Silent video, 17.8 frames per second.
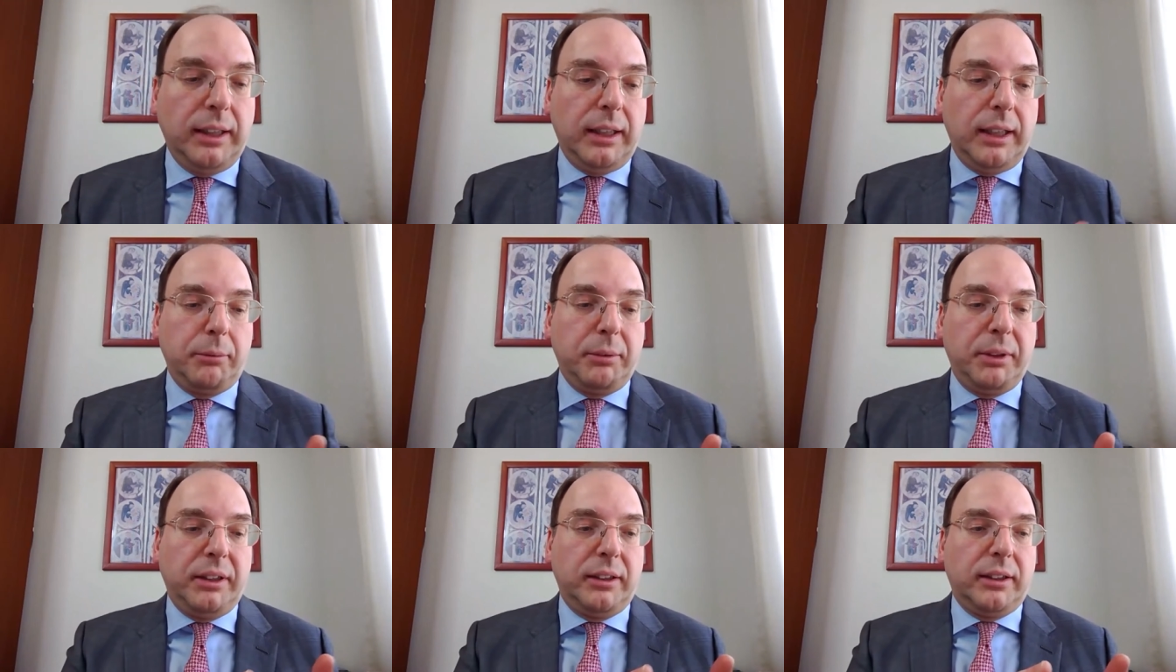
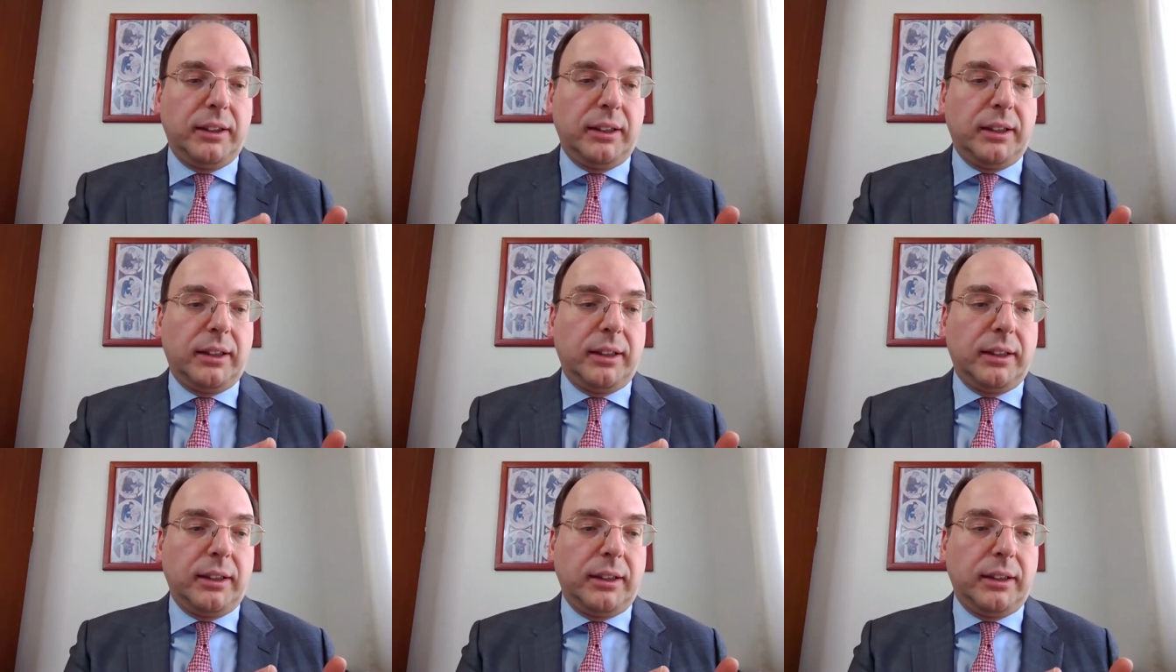I mean,
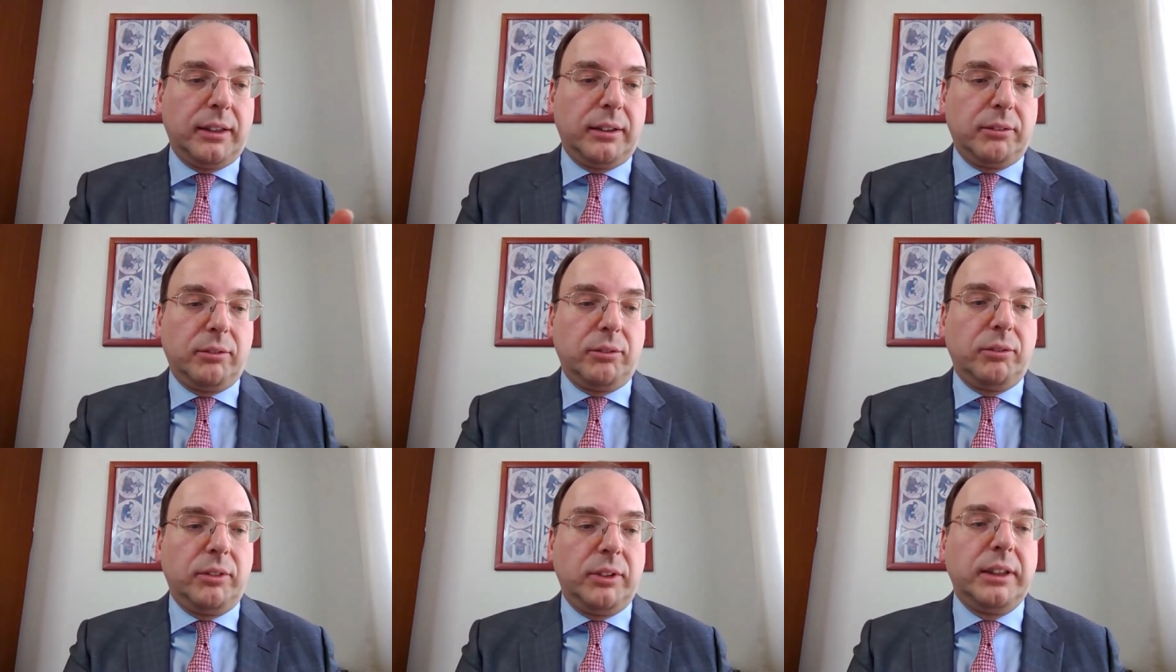
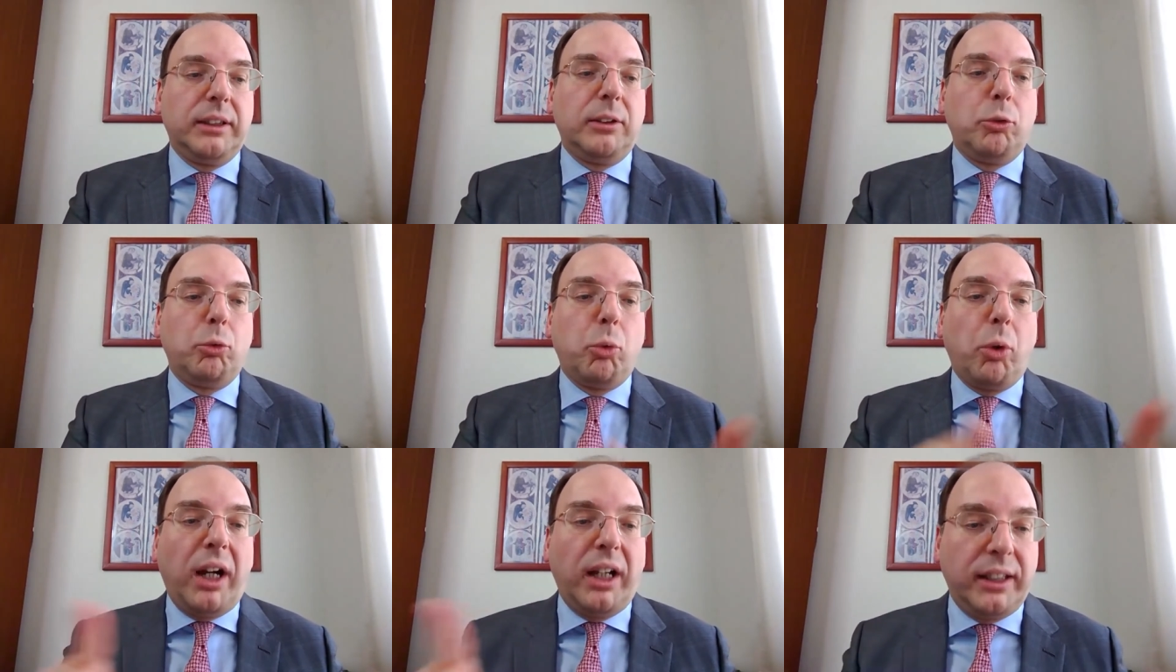the
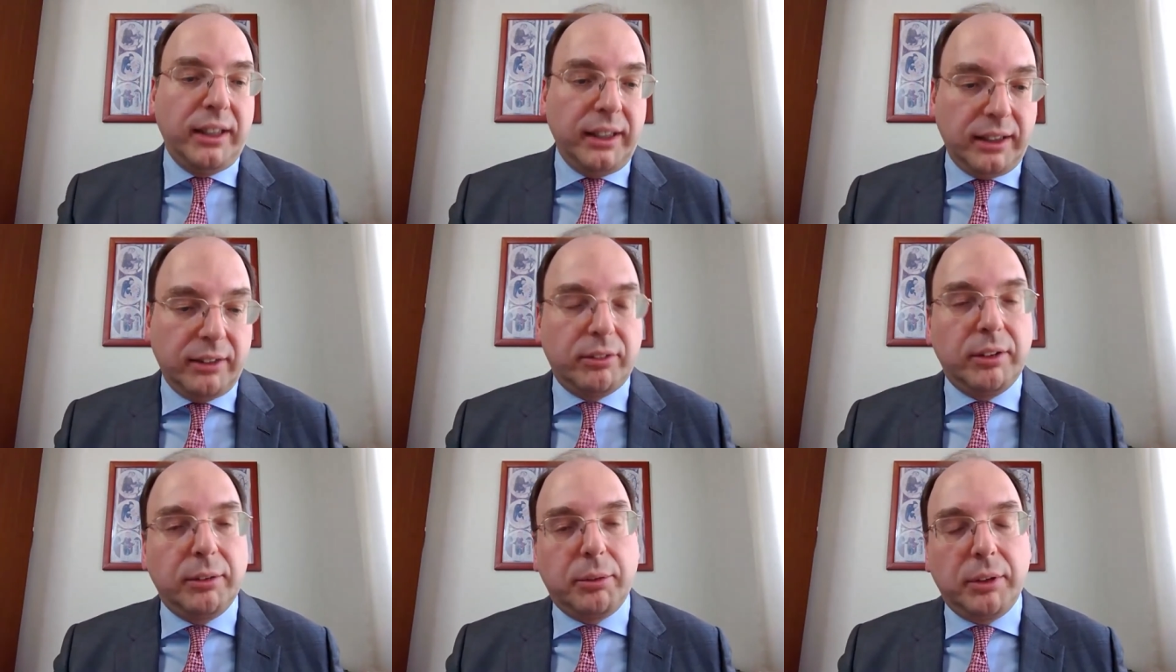
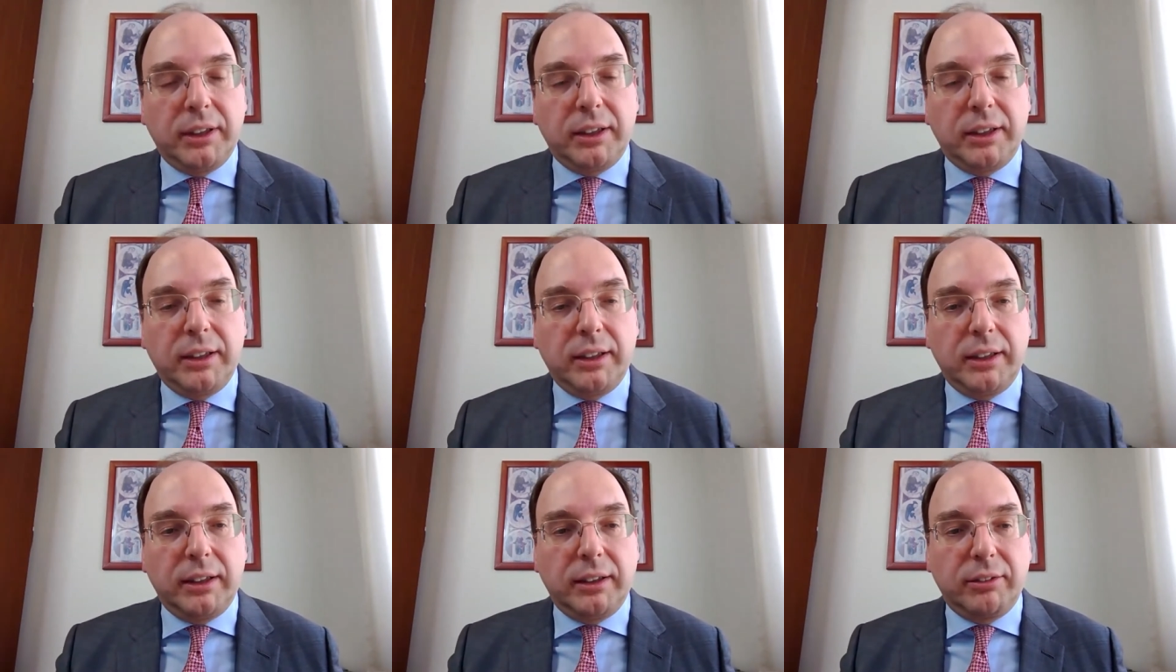widening of
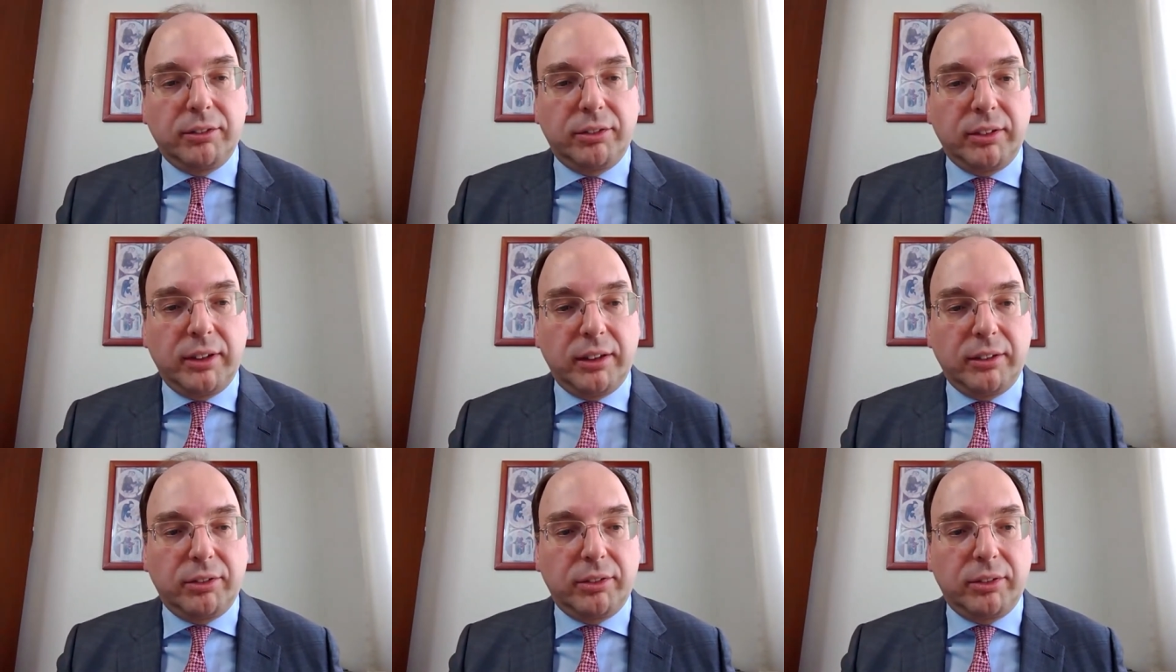
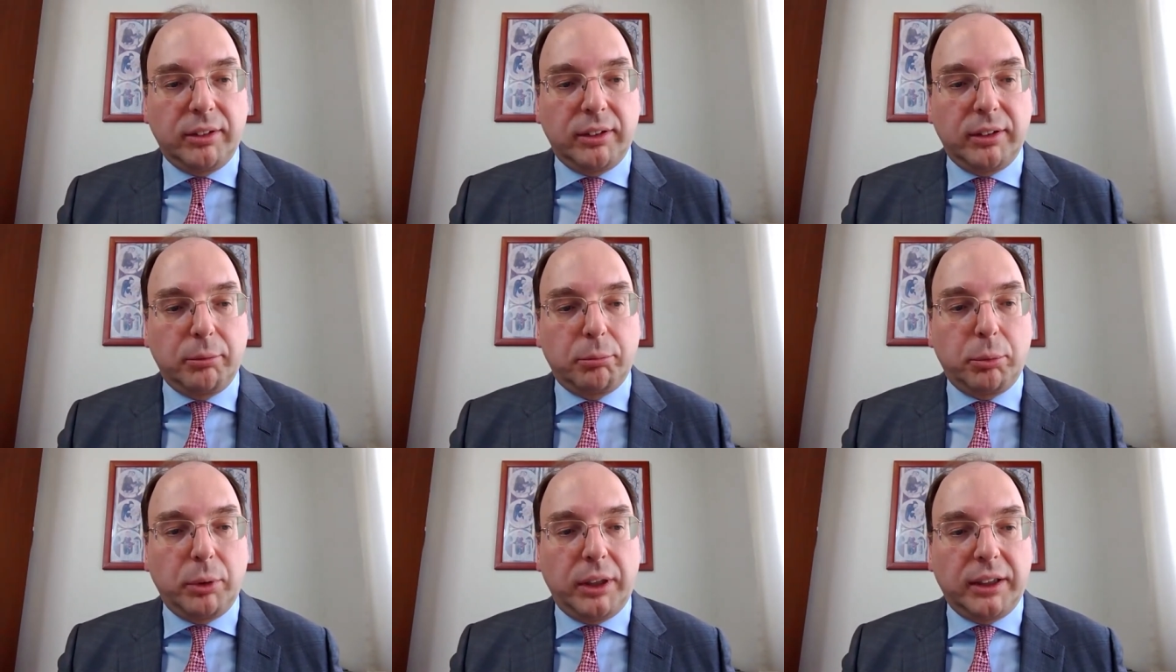
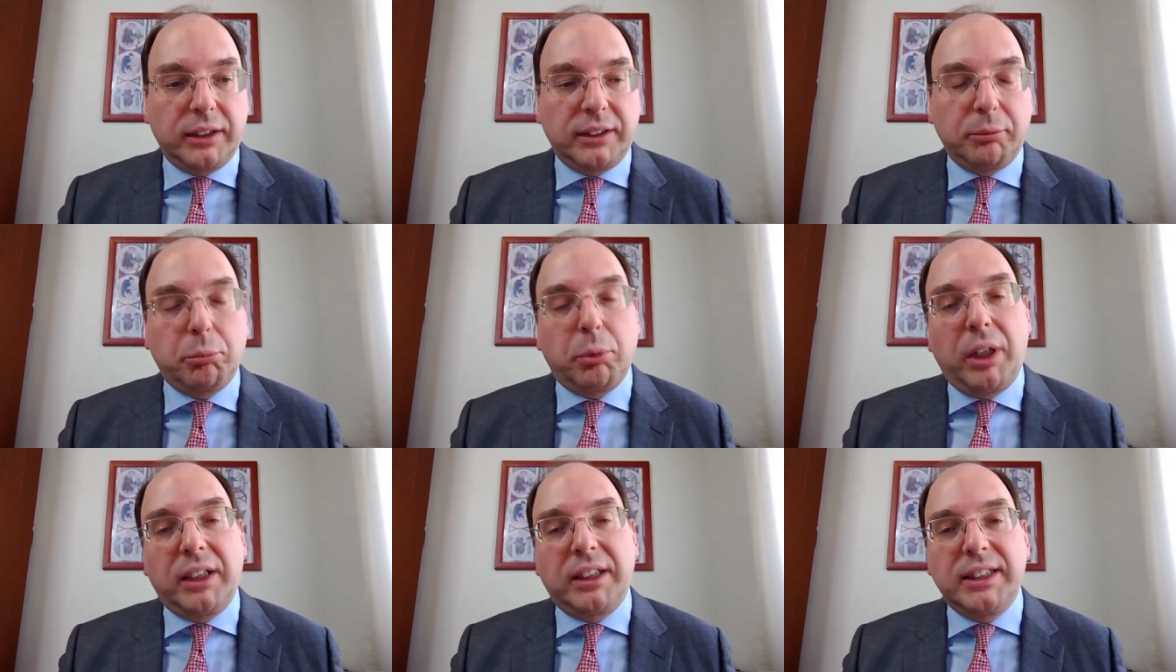the
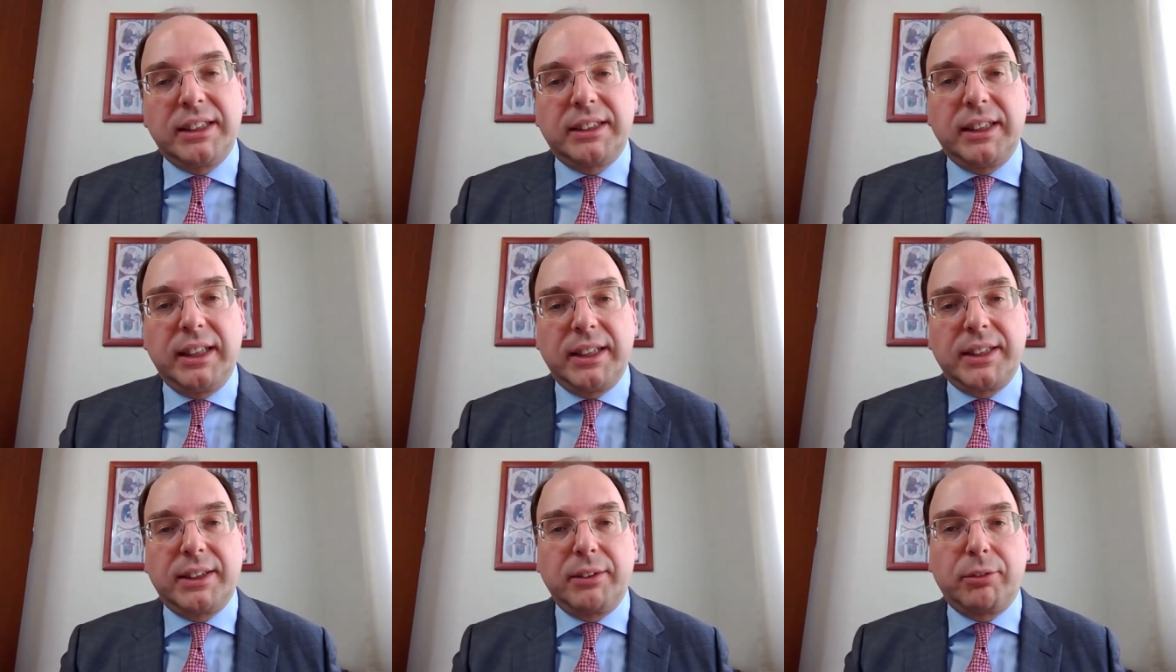practice
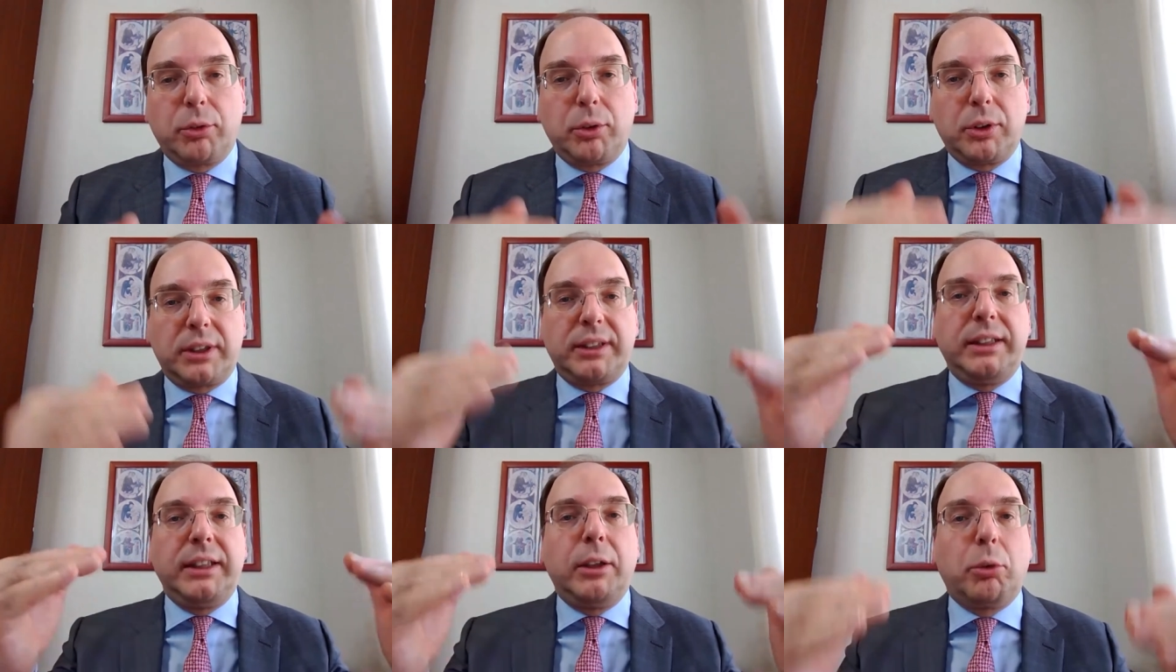has, of
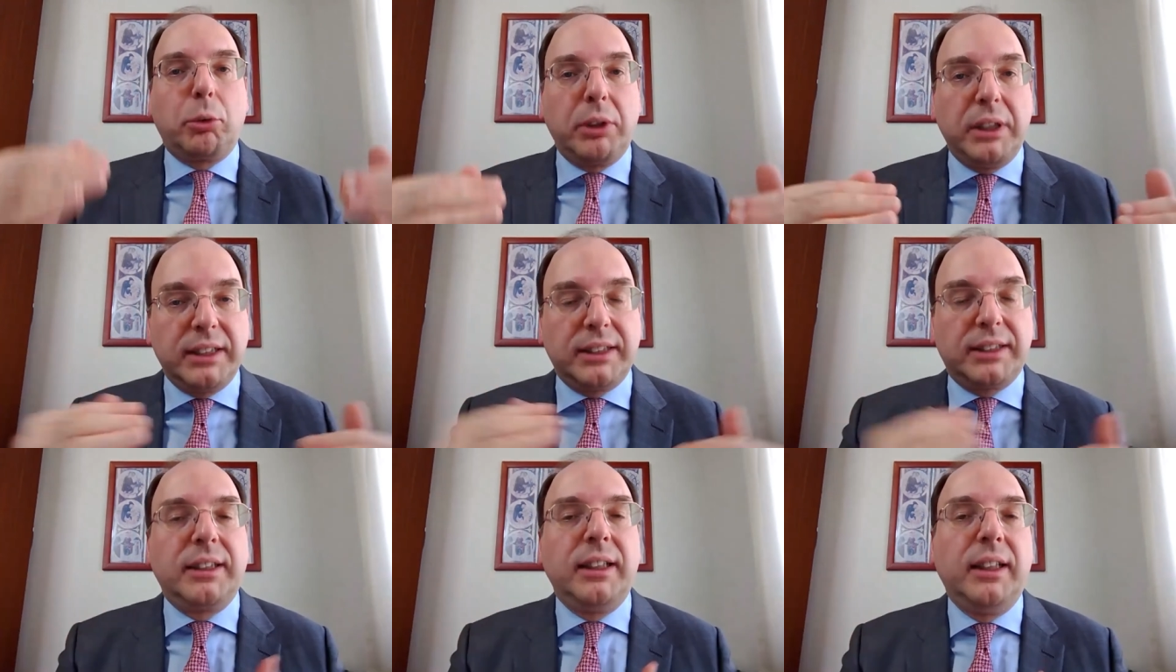course,
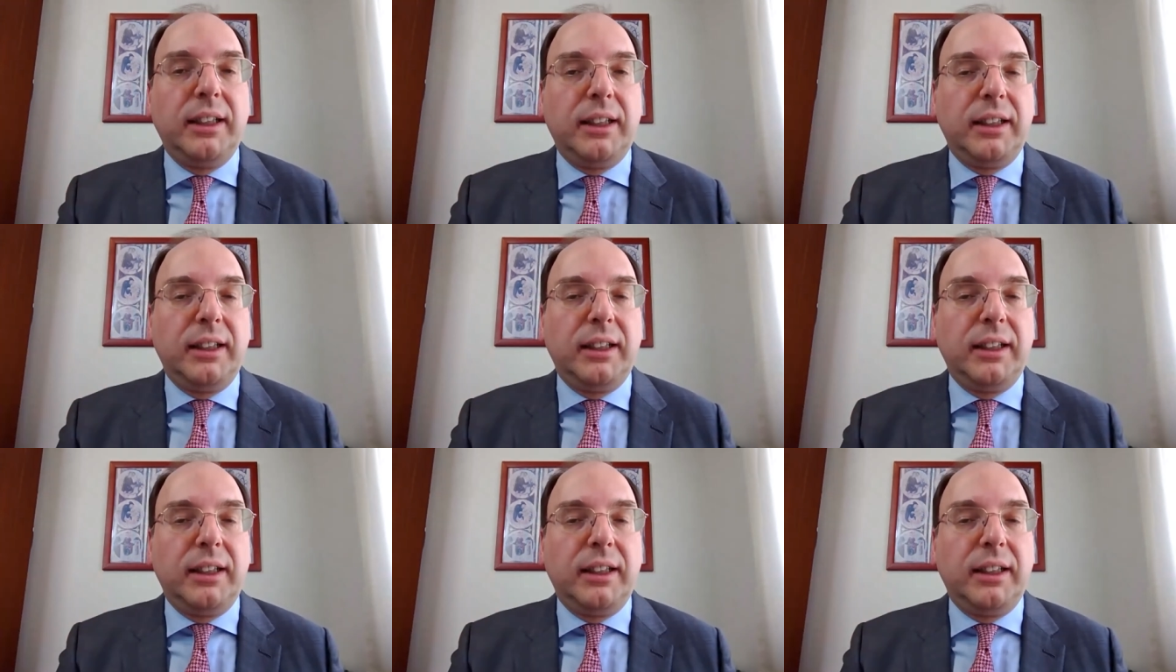decreased